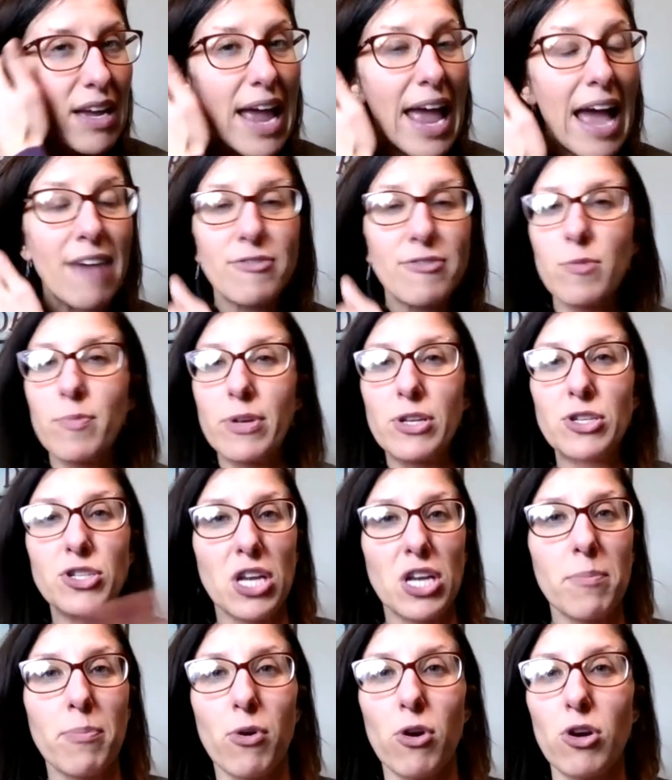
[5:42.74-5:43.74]
after
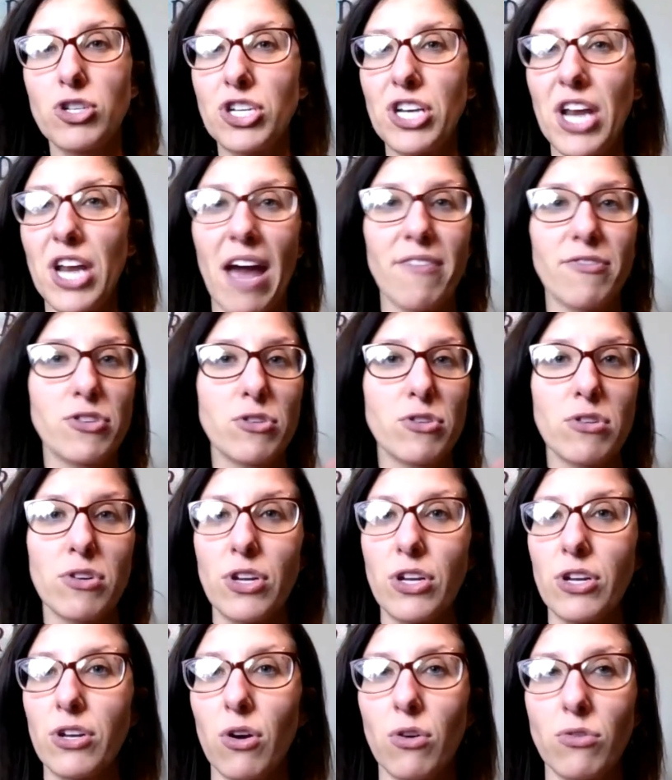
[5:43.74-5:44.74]
binging and purging, after,
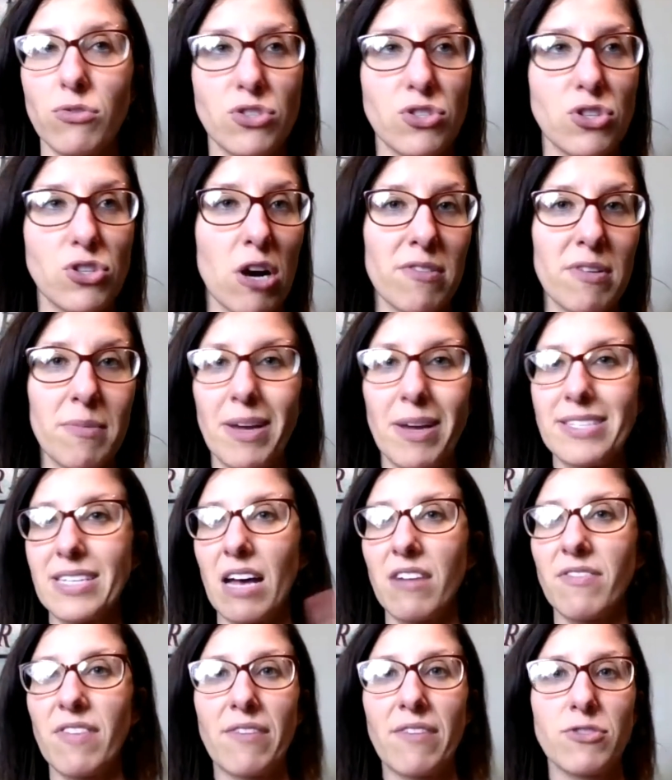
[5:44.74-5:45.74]
starving
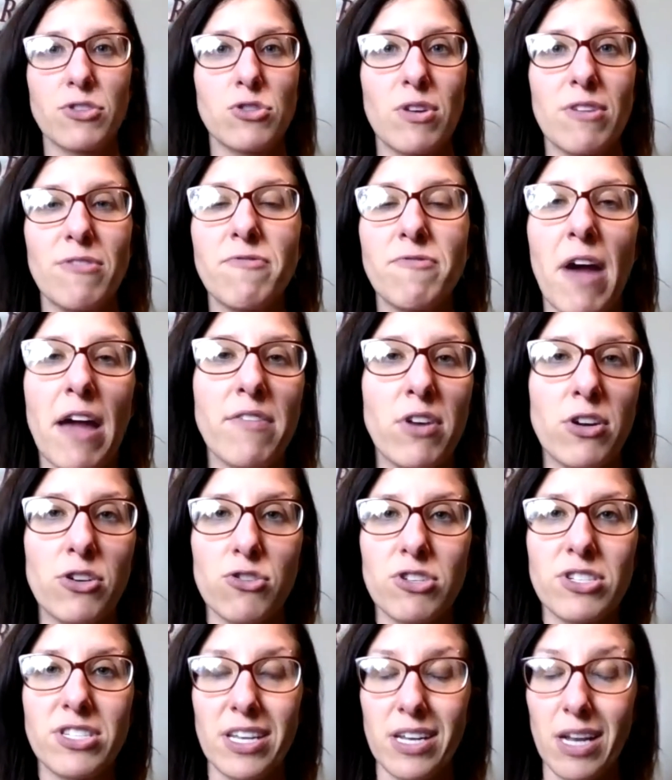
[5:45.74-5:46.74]
myself, after doing
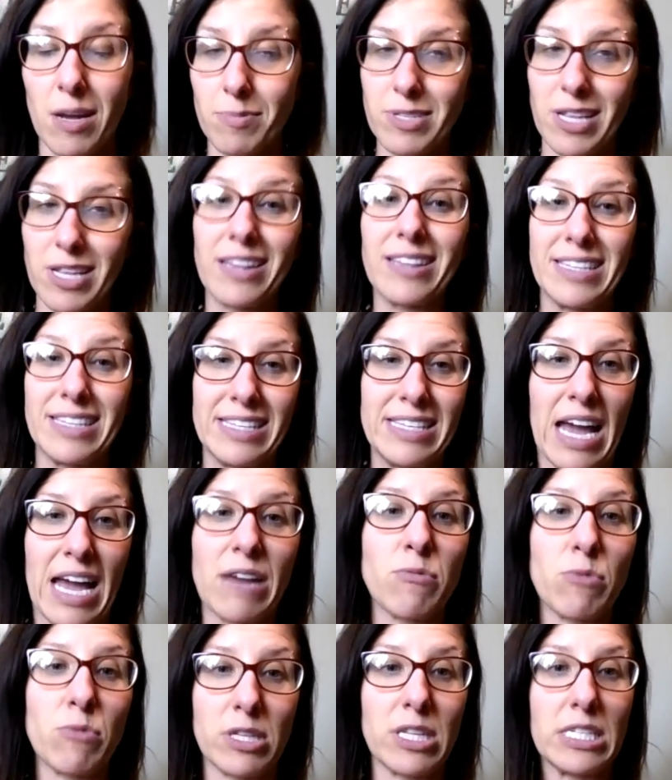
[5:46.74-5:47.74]
500 sit-ups, I
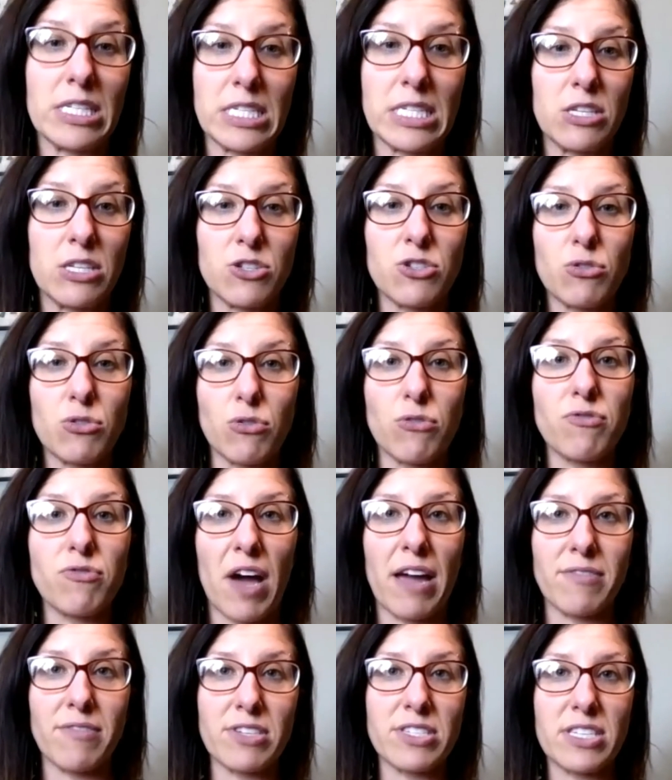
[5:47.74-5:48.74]
really did do
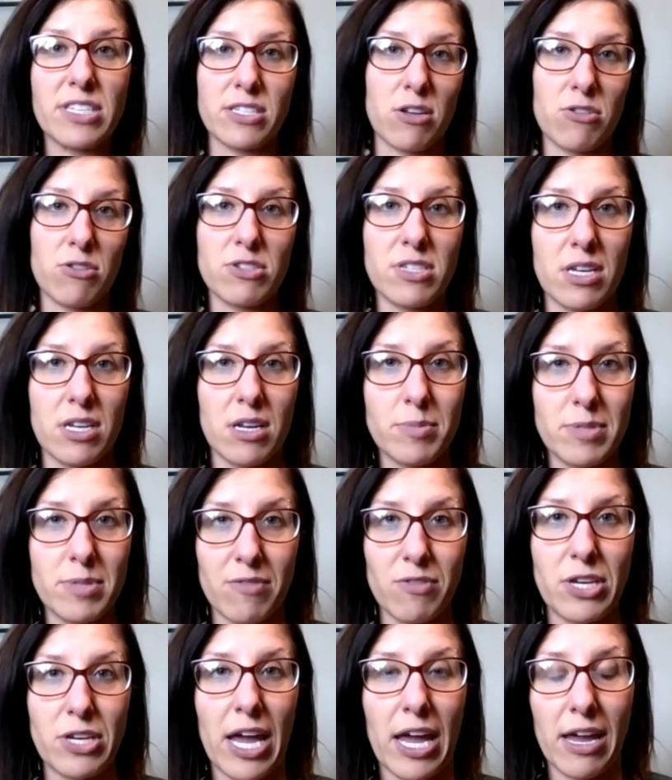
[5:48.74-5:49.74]
500 to 600 sit-ups
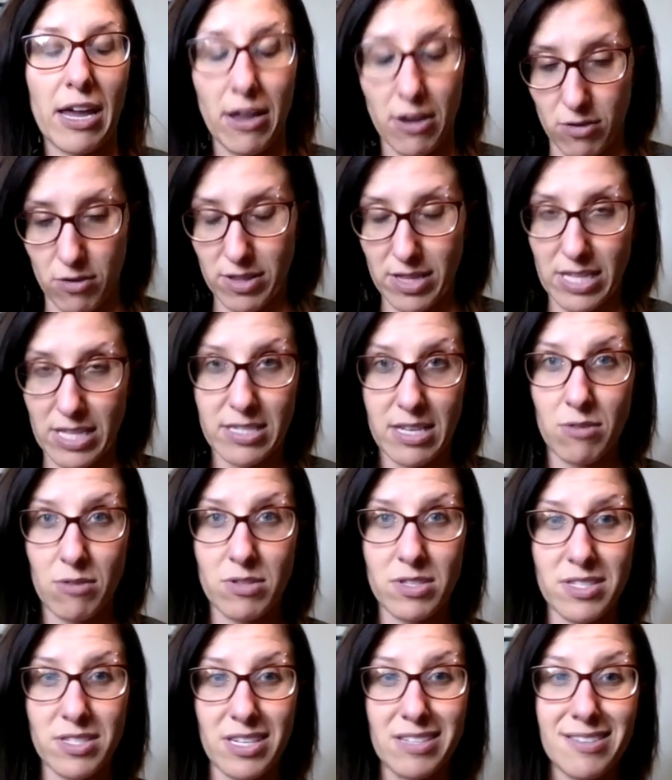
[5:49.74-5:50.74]
every day. That
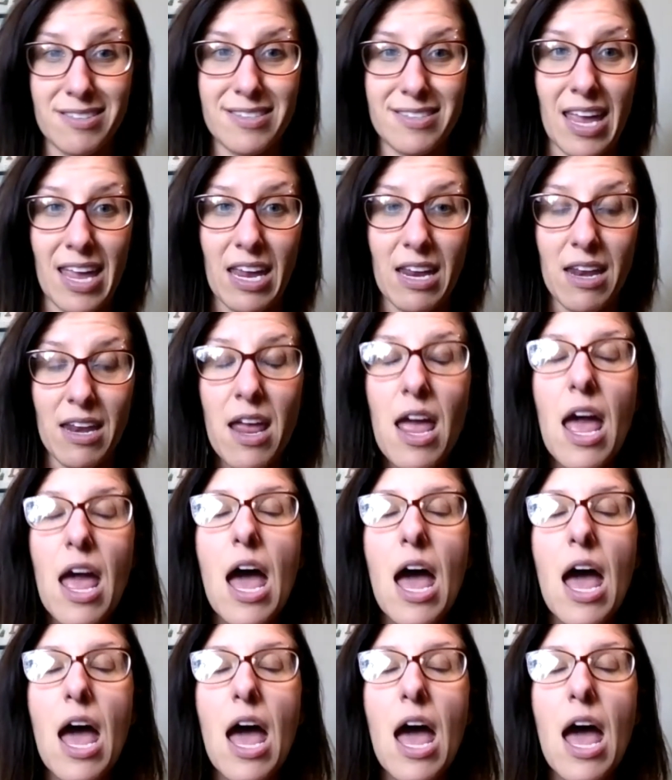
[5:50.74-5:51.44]
sounds insane.